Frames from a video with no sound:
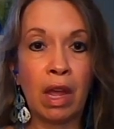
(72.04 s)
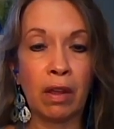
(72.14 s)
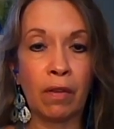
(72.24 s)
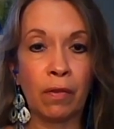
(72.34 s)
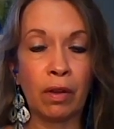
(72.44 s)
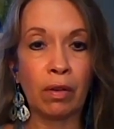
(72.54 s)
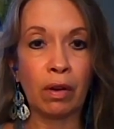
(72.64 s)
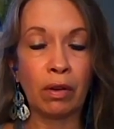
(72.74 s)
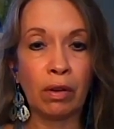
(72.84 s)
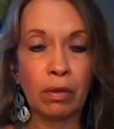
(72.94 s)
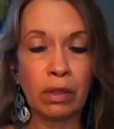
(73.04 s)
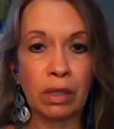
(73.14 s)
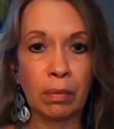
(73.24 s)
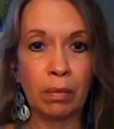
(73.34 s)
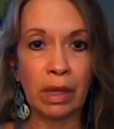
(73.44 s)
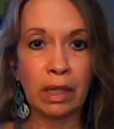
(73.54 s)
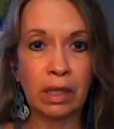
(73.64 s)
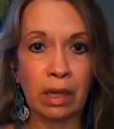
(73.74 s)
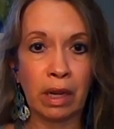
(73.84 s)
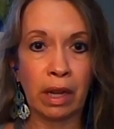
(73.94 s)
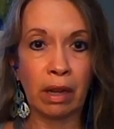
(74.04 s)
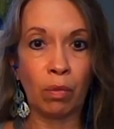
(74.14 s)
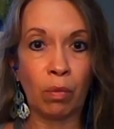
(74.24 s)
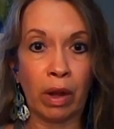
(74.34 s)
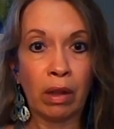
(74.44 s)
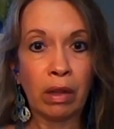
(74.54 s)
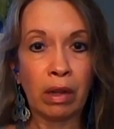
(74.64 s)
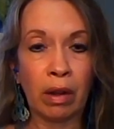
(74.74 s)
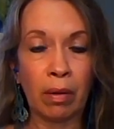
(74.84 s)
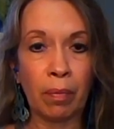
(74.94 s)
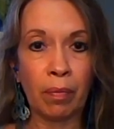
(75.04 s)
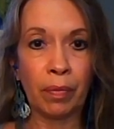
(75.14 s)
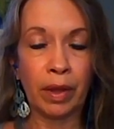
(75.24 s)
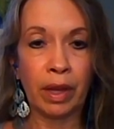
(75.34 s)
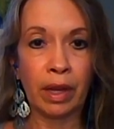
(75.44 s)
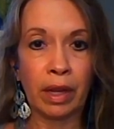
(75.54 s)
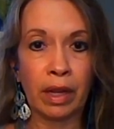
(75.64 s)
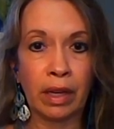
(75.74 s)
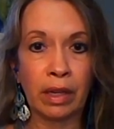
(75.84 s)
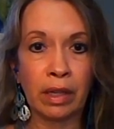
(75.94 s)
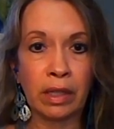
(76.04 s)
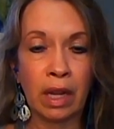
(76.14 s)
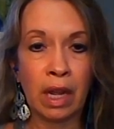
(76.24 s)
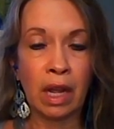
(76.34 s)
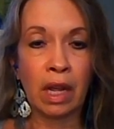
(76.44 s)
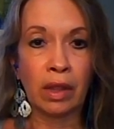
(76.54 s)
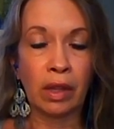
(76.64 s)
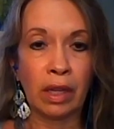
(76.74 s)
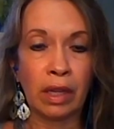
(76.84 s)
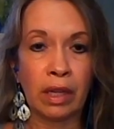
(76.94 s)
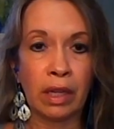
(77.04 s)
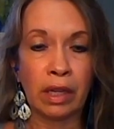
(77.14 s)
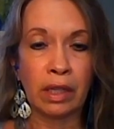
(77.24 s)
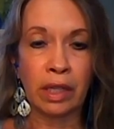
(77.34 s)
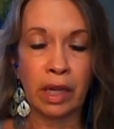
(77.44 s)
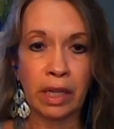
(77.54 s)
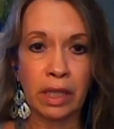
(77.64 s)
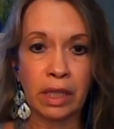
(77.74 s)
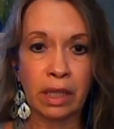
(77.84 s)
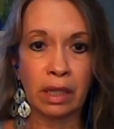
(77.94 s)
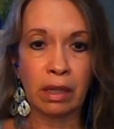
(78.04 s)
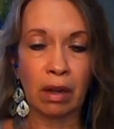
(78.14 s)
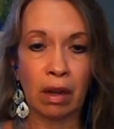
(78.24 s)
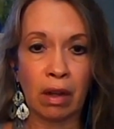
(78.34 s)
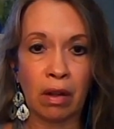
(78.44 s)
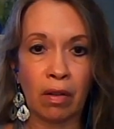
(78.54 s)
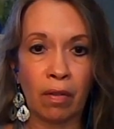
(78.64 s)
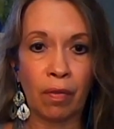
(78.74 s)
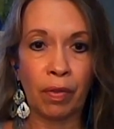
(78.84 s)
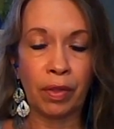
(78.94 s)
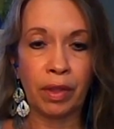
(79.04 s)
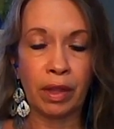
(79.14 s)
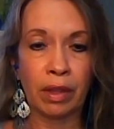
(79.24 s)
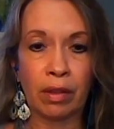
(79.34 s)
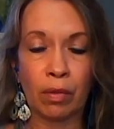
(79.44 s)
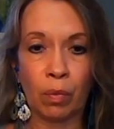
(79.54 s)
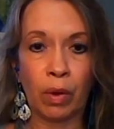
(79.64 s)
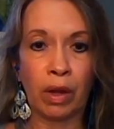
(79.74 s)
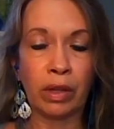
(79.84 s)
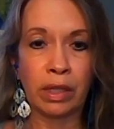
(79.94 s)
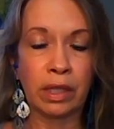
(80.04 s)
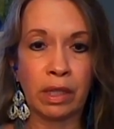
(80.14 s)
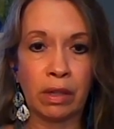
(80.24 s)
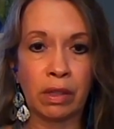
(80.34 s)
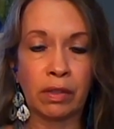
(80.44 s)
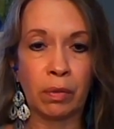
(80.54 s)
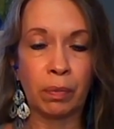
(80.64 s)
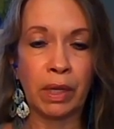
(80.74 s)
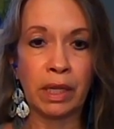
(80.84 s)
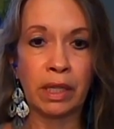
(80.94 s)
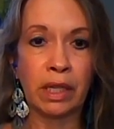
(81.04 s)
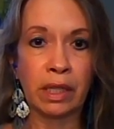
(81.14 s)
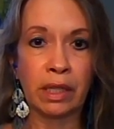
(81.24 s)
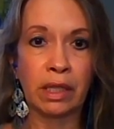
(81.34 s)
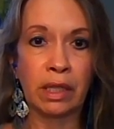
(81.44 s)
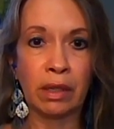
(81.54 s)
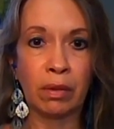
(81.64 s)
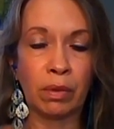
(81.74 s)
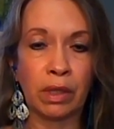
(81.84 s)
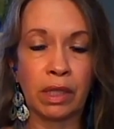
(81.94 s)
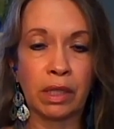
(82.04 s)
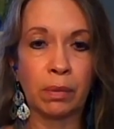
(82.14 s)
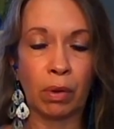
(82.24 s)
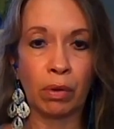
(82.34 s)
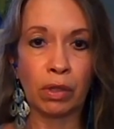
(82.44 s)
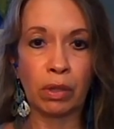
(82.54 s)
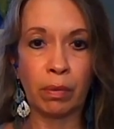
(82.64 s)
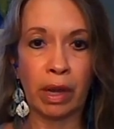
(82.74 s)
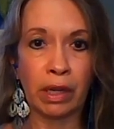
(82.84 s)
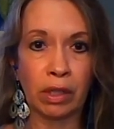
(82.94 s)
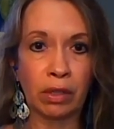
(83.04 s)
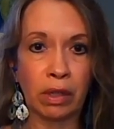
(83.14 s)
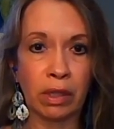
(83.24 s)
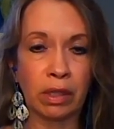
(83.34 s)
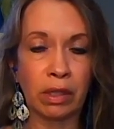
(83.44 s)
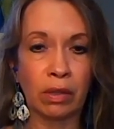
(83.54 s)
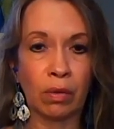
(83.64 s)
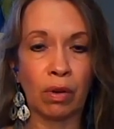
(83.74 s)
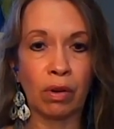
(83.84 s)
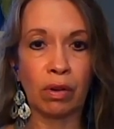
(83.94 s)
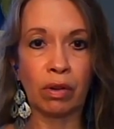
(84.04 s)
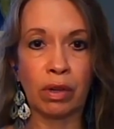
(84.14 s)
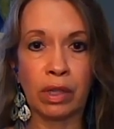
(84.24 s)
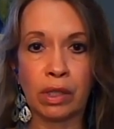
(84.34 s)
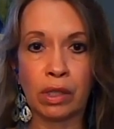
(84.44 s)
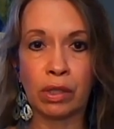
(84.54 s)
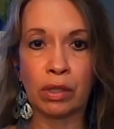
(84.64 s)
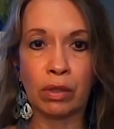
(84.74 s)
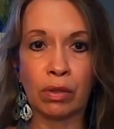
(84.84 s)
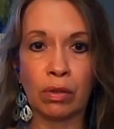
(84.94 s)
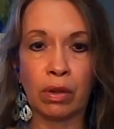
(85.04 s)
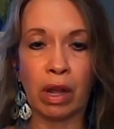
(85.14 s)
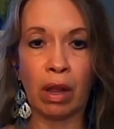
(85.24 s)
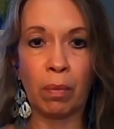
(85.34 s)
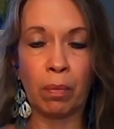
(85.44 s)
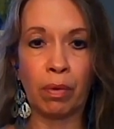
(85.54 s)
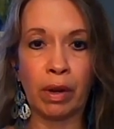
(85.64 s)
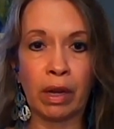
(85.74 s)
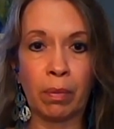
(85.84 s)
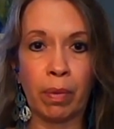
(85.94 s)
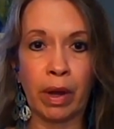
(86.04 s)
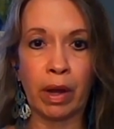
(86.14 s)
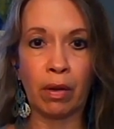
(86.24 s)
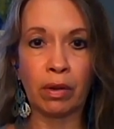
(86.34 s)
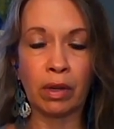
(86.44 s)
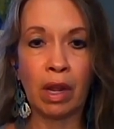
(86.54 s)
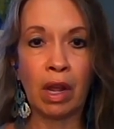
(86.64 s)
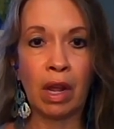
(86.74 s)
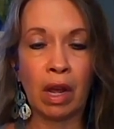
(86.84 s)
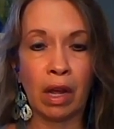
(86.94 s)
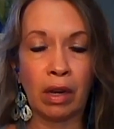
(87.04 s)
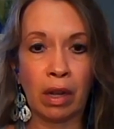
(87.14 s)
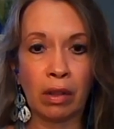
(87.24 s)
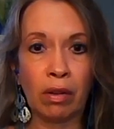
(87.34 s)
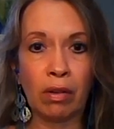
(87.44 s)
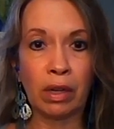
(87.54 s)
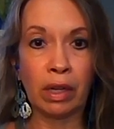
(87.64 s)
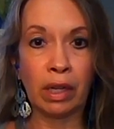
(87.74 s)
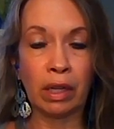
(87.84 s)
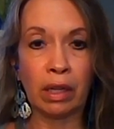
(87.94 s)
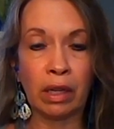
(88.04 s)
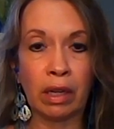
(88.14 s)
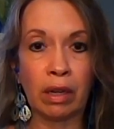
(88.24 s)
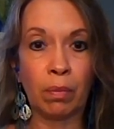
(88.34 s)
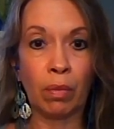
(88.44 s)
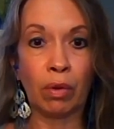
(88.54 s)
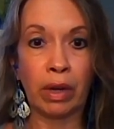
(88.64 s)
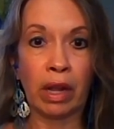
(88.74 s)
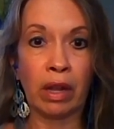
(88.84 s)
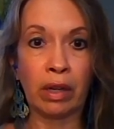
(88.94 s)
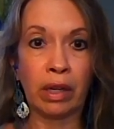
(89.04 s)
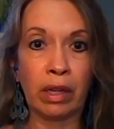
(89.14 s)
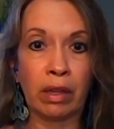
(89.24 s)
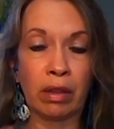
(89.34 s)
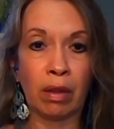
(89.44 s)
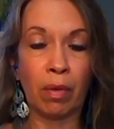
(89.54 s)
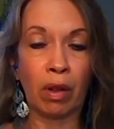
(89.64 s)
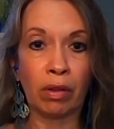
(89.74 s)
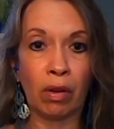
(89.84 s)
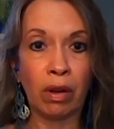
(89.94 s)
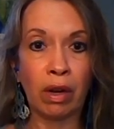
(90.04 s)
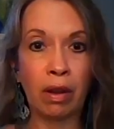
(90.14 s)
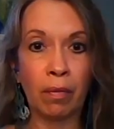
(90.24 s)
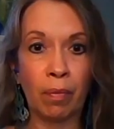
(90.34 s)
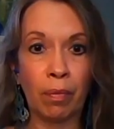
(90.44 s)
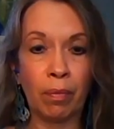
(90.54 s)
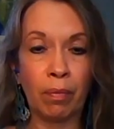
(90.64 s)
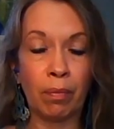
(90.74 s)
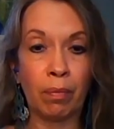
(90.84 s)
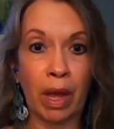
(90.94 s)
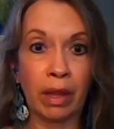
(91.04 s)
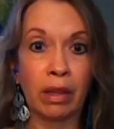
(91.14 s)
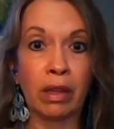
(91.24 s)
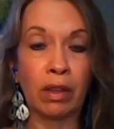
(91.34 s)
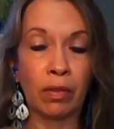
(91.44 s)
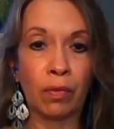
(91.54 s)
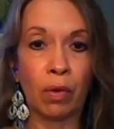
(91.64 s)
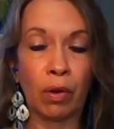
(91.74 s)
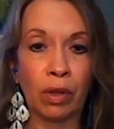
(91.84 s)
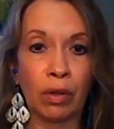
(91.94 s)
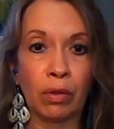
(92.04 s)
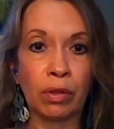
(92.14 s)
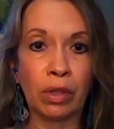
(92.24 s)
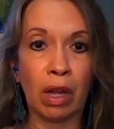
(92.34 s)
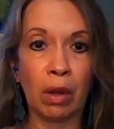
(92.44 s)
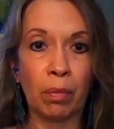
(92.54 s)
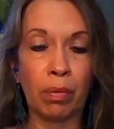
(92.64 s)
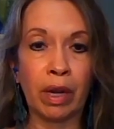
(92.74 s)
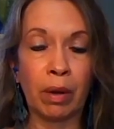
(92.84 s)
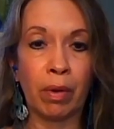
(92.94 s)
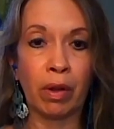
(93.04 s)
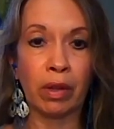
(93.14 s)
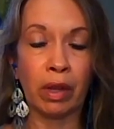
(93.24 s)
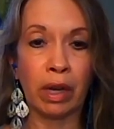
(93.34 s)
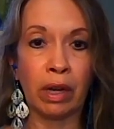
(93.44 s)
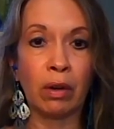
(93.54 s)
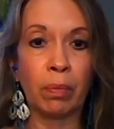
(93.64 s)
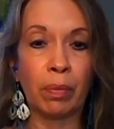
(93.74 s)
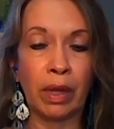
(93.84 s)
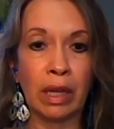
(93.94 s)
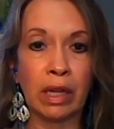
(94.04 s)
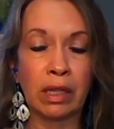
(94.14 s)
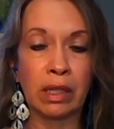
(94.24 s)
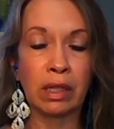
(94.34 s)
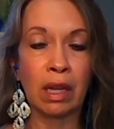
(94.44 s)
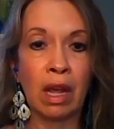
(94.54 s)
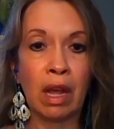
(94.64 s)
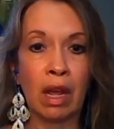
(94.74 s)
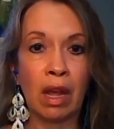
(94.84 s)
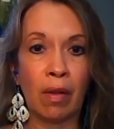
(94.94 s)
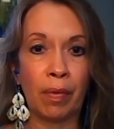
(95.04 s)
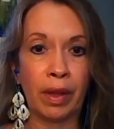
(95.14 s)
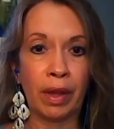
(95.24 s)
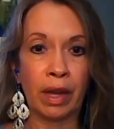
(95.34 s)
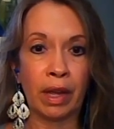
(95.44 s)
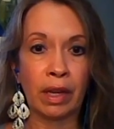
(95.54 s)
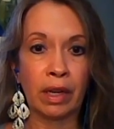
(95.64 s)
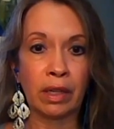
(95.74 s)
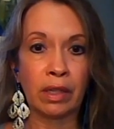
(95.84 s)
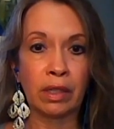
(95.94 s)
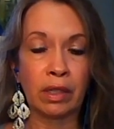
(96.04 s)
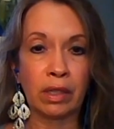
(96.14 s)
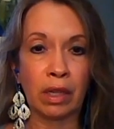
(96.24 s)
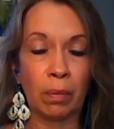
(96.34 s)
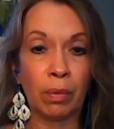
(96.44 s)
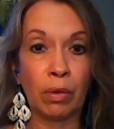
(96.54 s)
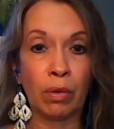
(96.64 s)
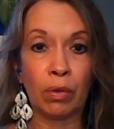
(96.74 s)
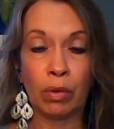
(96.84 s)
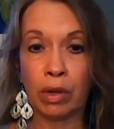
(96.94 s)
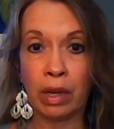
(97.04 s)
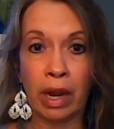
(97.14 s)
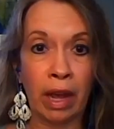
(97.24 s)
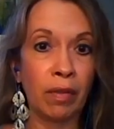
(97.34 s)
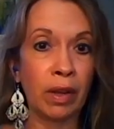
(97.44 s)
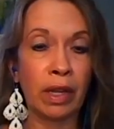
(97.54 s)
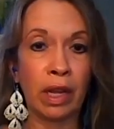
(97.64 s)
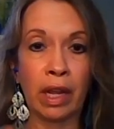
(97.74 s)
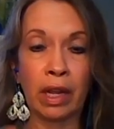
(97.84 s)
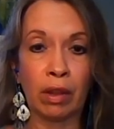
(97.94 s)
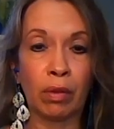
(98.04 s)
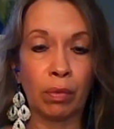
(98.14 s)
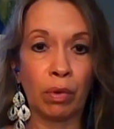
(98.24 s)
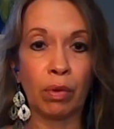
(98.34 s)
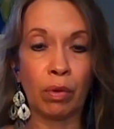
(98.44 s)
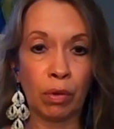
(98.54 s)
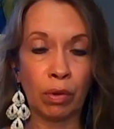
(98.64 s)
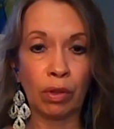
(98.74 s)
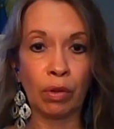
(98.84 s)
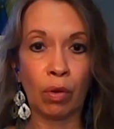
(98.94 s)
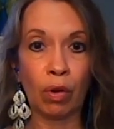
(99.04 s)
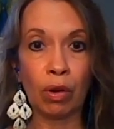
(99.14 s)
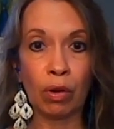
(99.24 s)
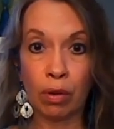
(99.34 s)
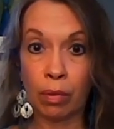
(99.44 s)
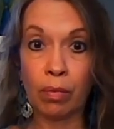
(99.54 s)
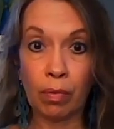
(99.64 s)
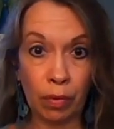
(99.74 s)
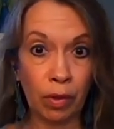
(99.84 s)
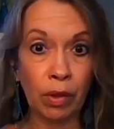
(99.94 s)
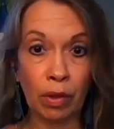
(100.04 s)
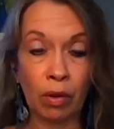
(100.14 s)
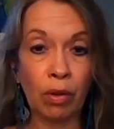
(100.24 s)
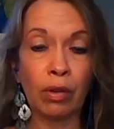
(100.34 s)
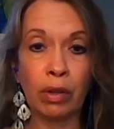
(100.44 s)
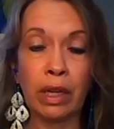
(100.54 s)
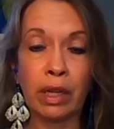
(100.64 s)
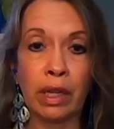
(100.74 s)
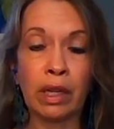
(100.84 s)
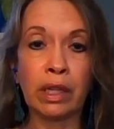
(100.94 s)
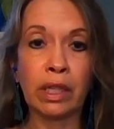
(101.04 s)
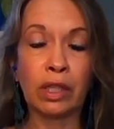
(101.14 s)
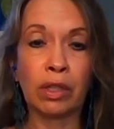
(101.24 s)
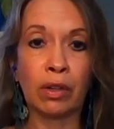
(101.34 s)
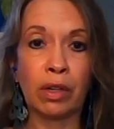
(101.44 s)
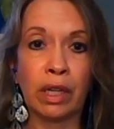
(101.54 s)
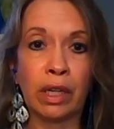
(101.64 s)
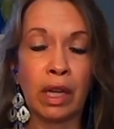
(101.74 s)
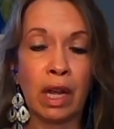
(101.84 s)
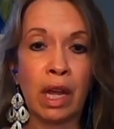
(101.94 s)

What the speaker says: If you are new to me today, welcome. And the intention of this wellness series for PTSD, which is post traumatic stress disorder, is to help bring about another healing modality, some alternative methods for you to help bring about the inner peace and to help you navigate through your unique healing journey.